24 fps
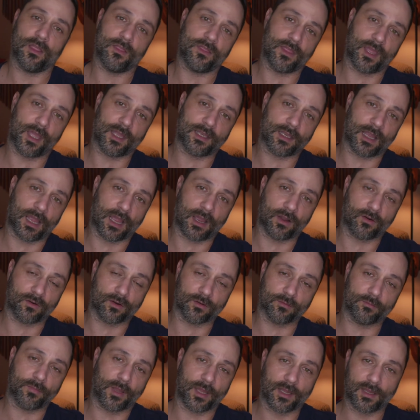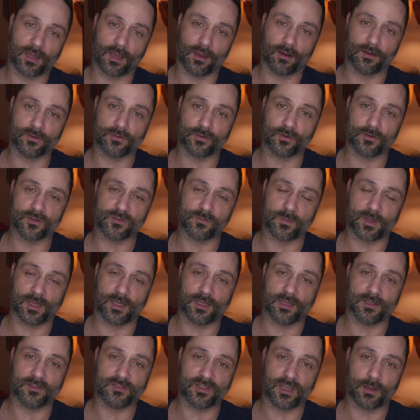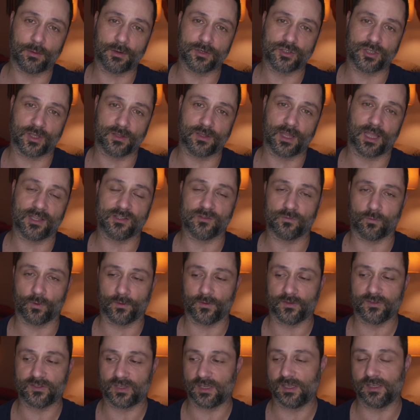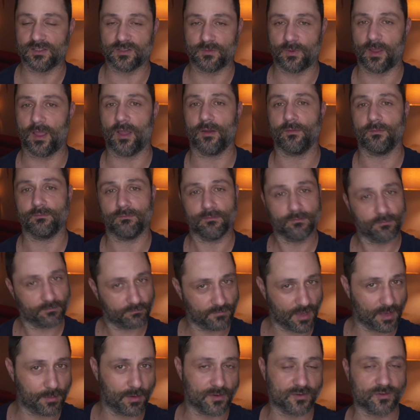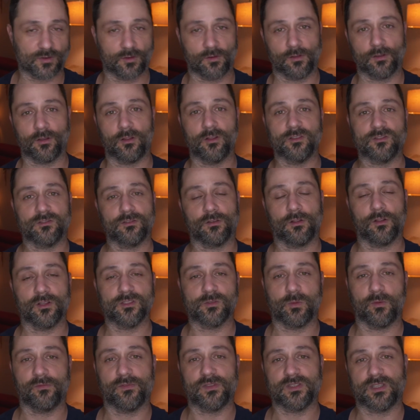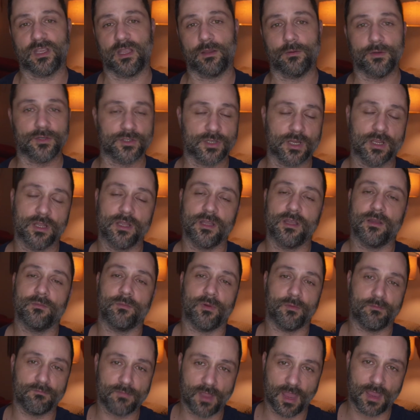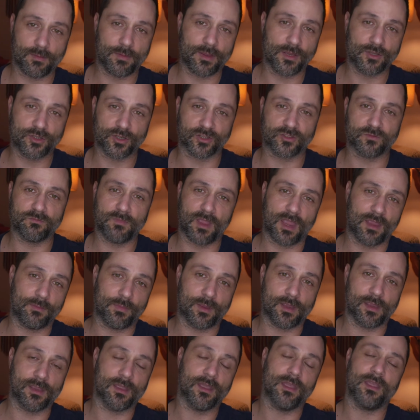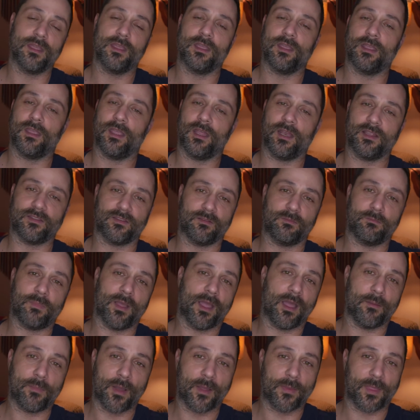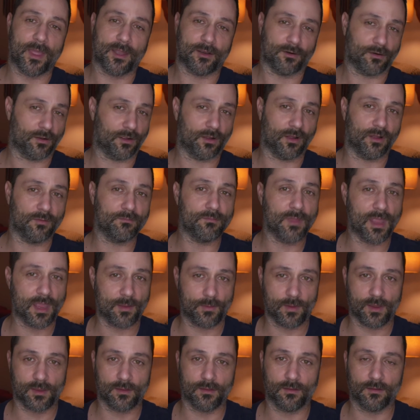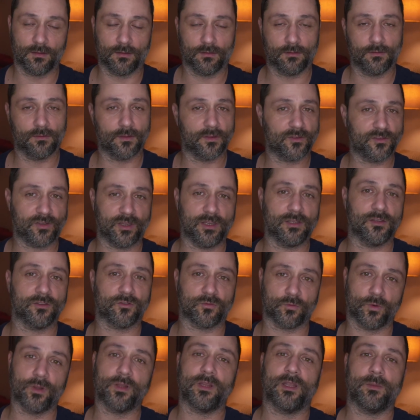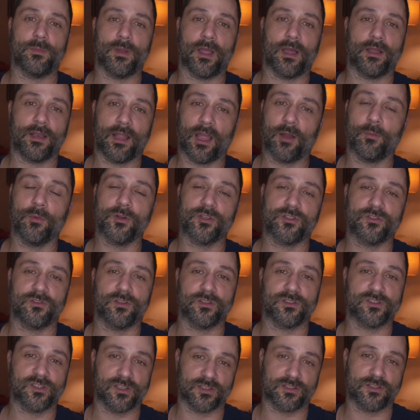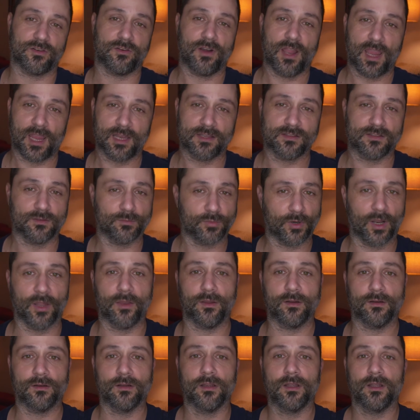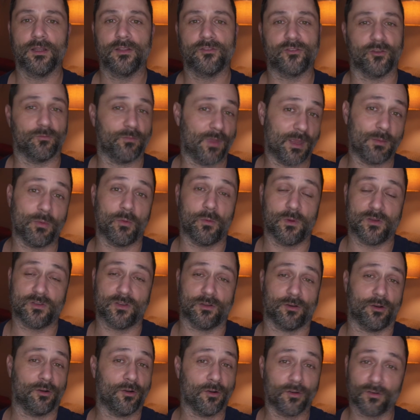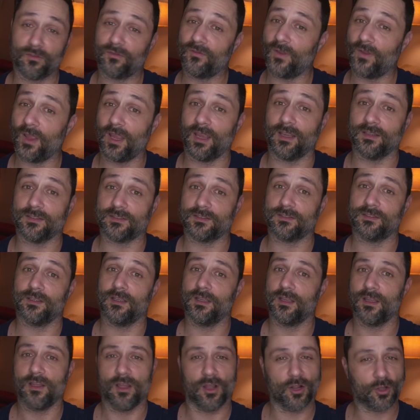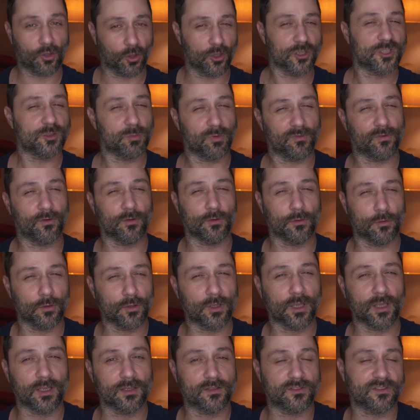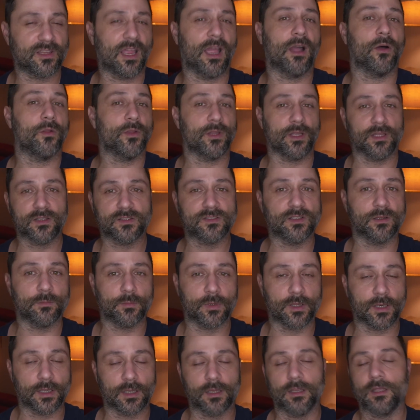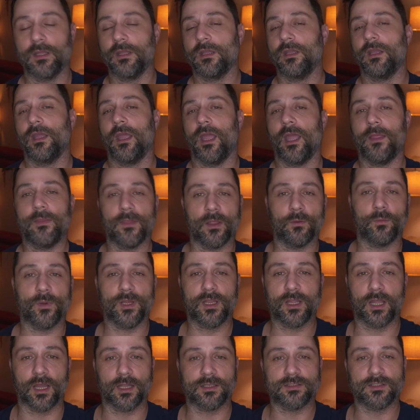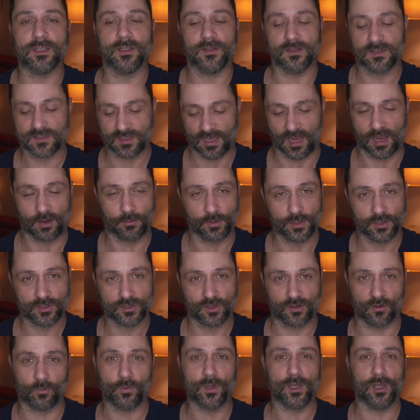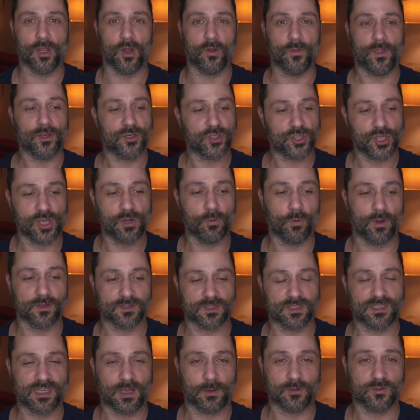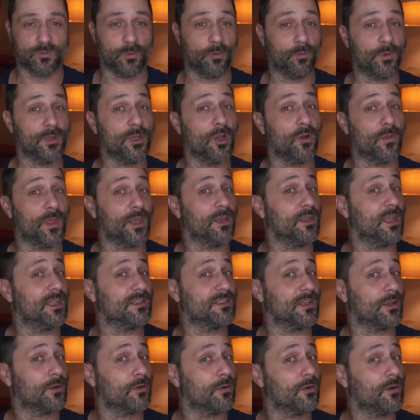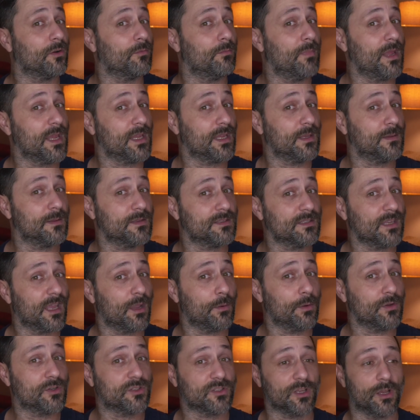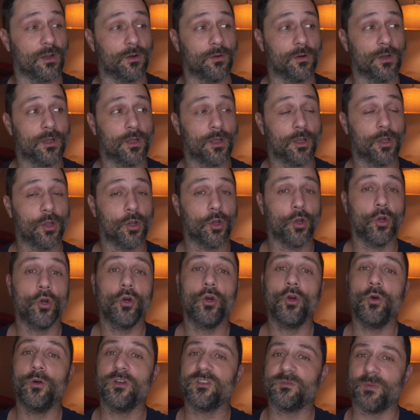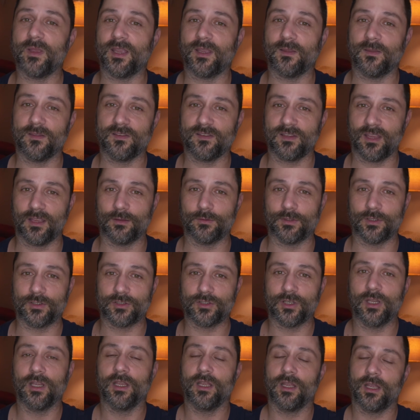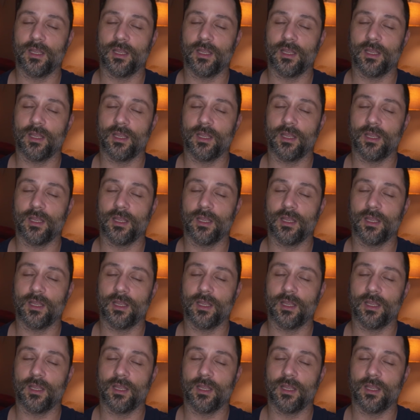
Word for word: that our main character is making a sandwich and that's what the scene is about, maybe I start on the close, close up of the sandwich, but maybe just maybe it isn't about that at all. Maybe the scene is really about how much the sister hates the brother. So maybe we start on her face, a close up of her looking, scowling at somebody, and then we cut to the sandwich. So then we know that she wants a sandwich, but we know that it's not her making the sandwich. So who's making the sandwich?